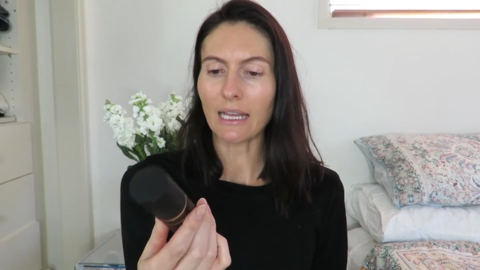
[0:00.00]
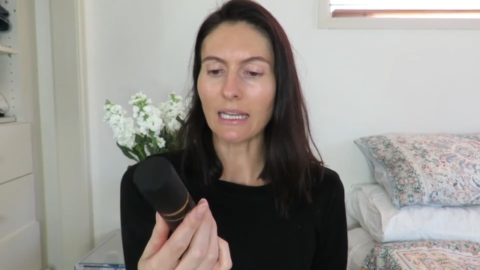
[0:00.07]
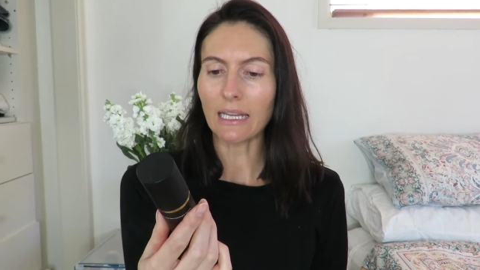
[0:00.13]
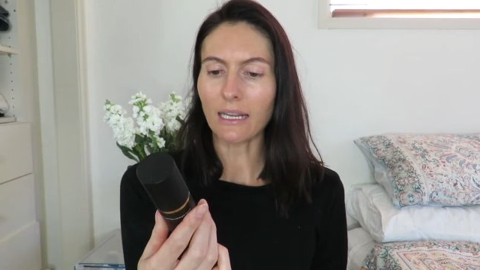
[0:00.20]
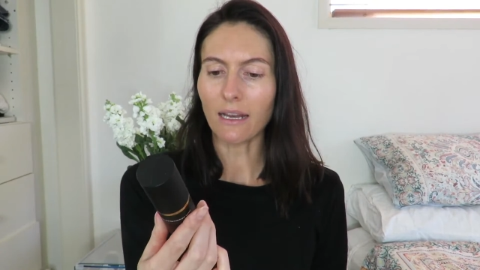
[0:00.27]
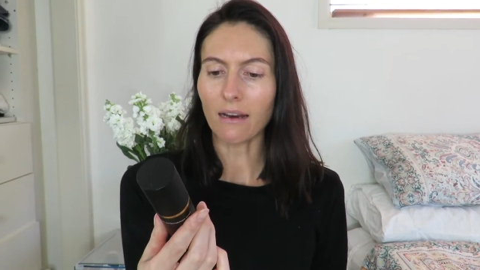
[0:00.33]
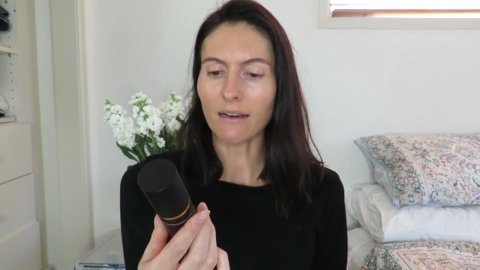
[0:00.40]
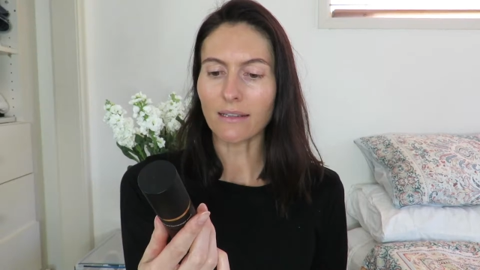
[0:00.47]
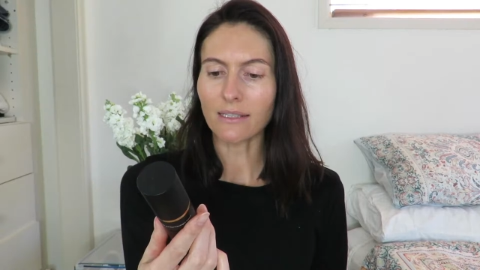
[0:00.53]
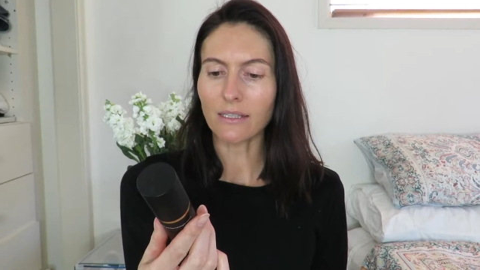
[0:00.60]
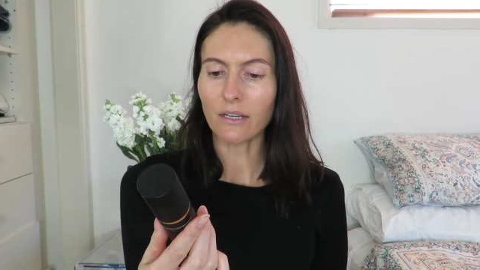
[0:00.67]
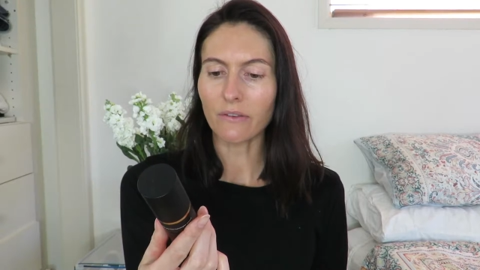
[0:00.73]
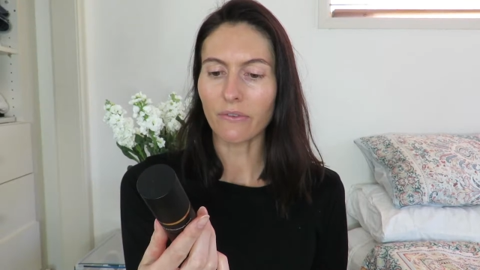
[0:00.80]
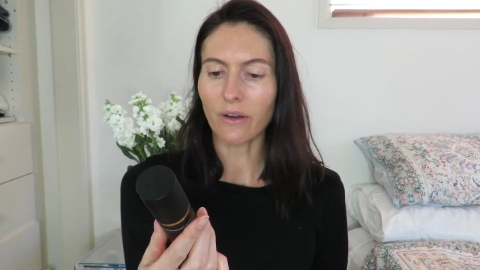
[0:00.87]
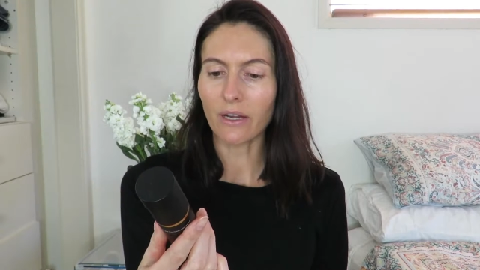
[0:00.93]
Inika
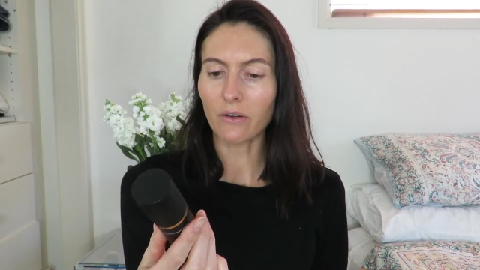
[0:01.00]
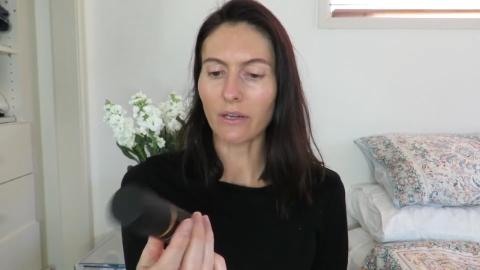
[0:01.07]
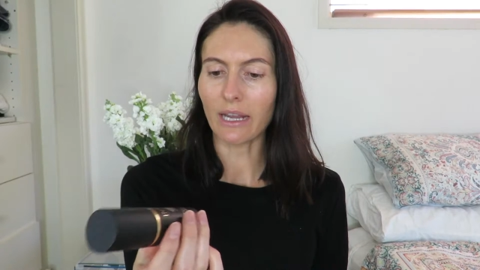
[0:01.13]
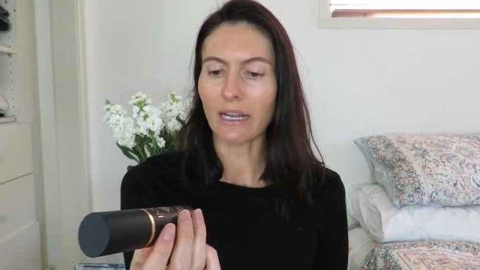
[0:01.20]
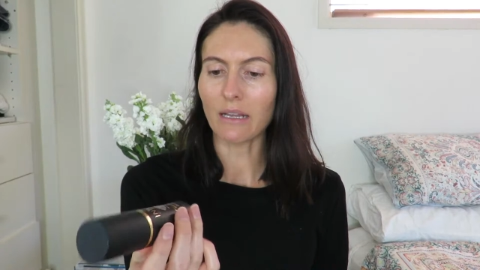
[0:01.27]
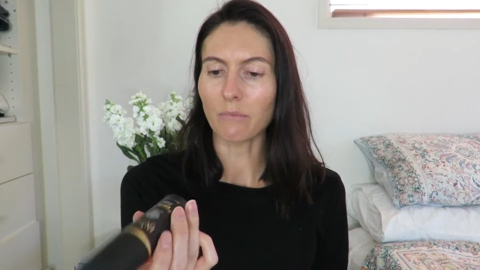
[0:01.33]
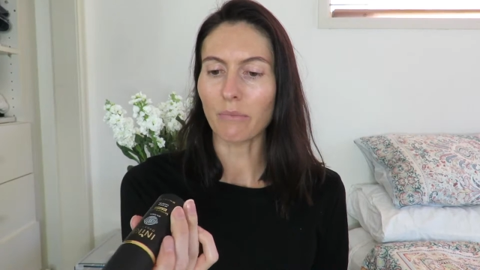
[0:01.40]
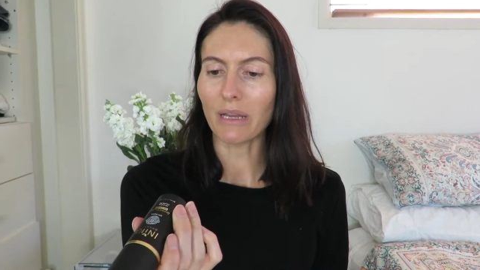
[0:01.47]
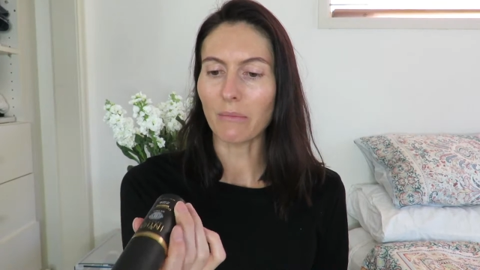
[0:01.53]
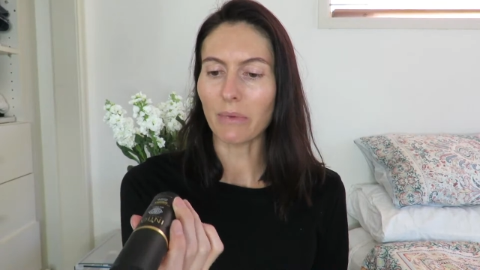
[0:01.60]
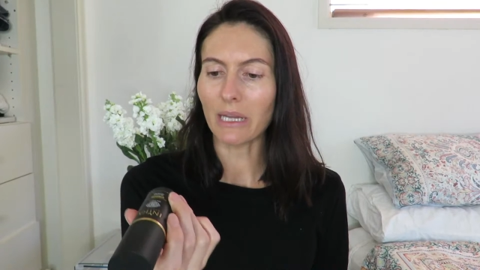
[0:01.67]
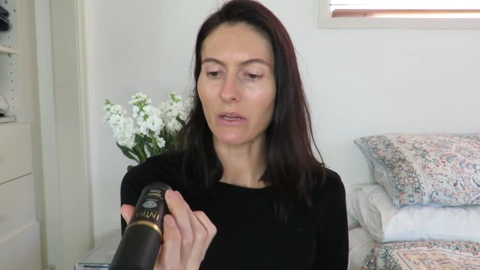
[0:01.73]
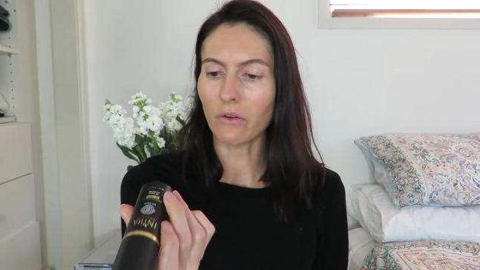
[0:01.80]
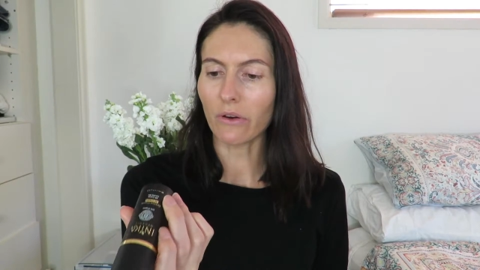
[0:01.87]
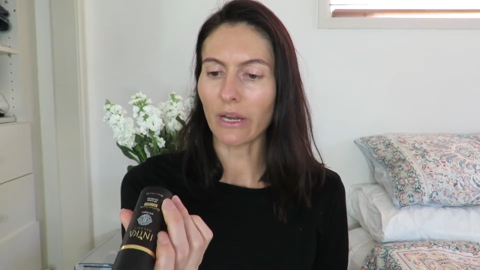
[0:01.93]
Certified Organic
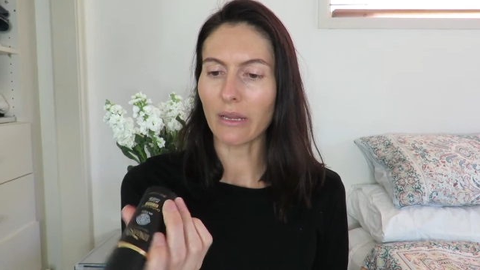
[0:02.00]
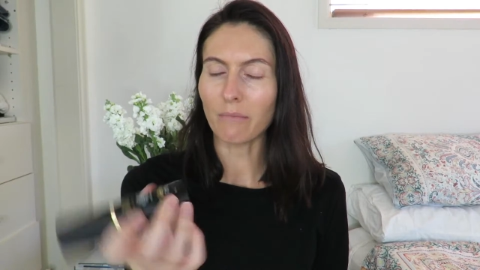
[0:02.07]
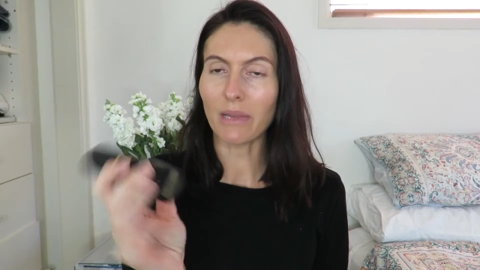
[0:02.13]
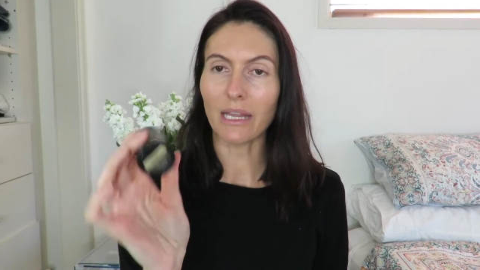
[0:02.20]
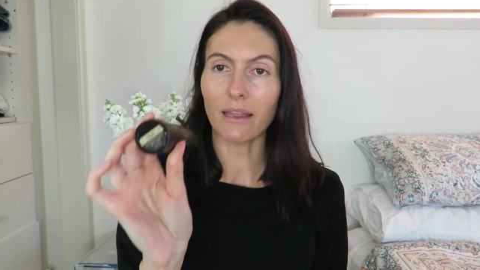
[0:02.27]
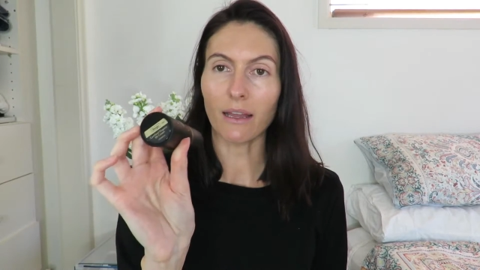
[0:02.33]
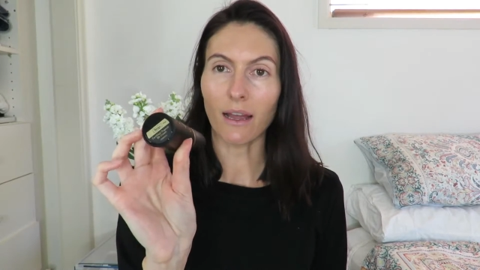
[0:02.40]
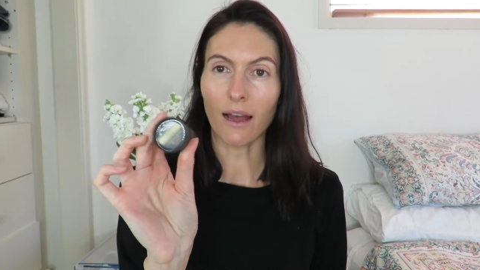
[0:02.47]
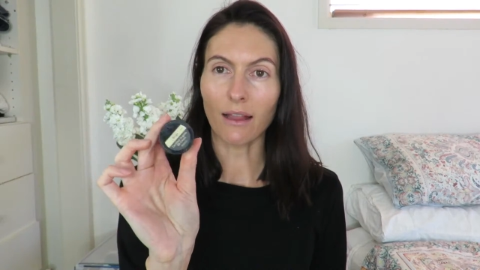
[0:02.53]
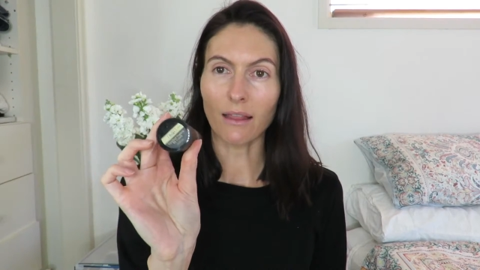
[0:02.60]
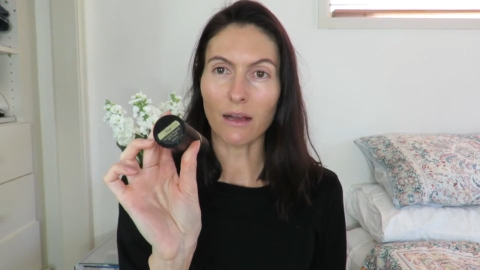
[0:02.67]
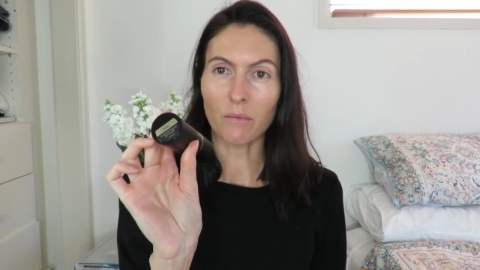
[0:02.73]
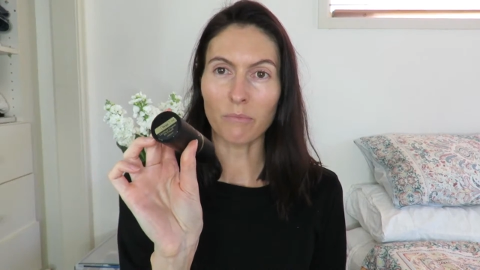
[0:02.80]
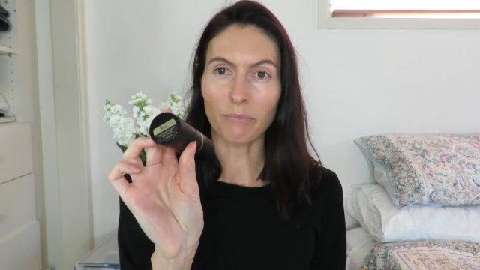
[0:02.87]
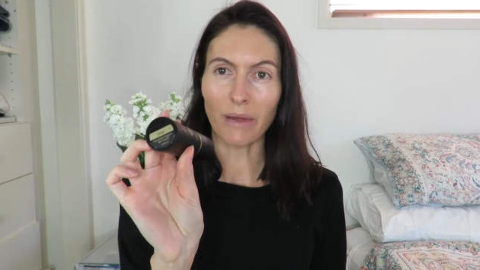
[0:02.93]
BB Cream in the
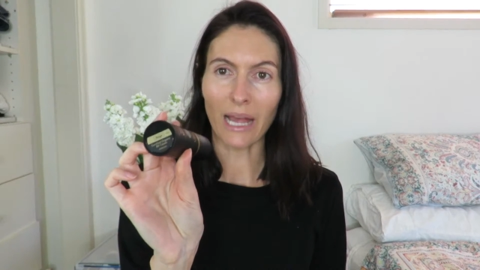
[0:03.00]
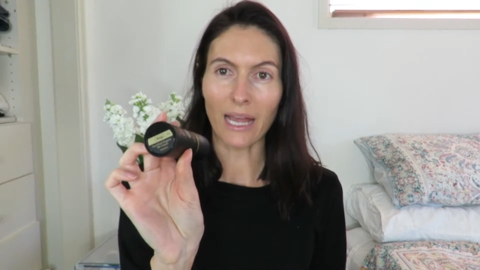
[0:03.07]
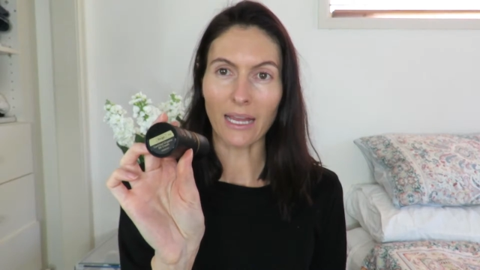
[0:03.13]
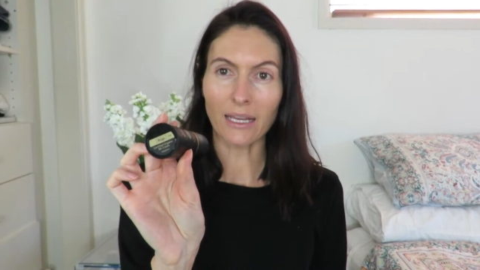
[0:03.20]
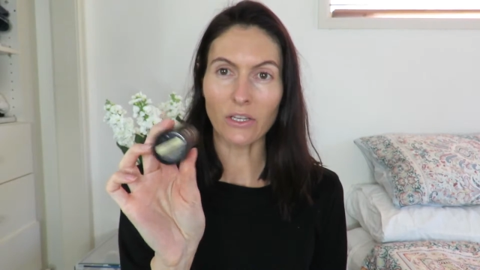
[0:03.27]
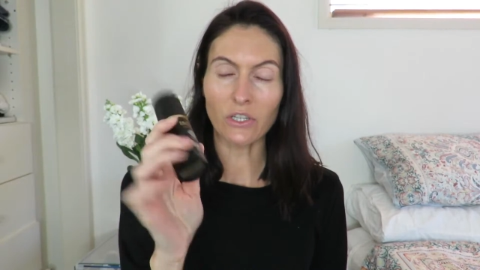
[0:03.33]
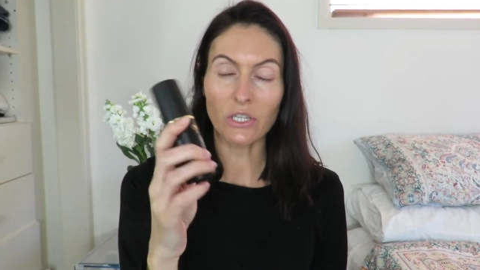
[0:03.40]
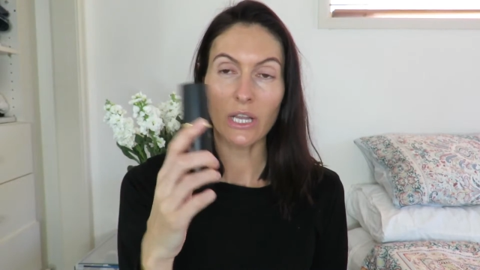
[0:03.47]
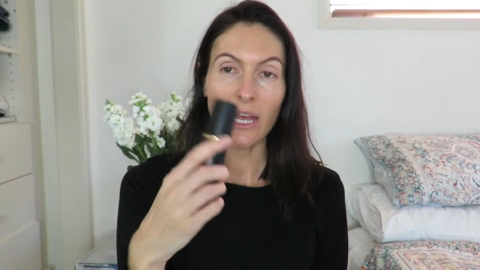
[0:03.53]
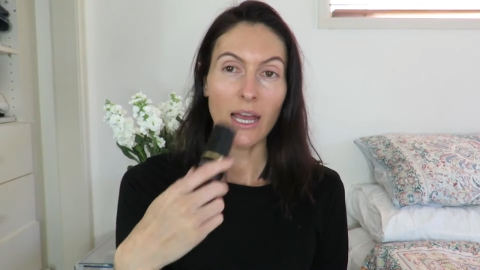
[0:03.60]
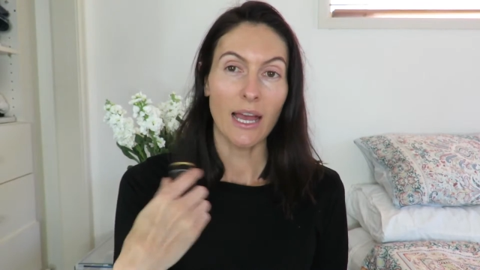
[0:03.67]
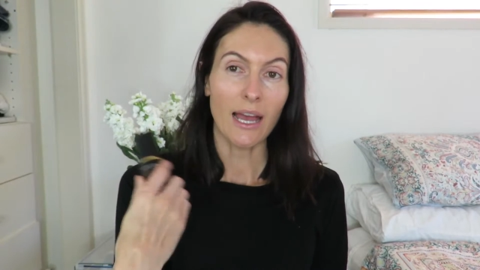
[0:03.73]
color Beige,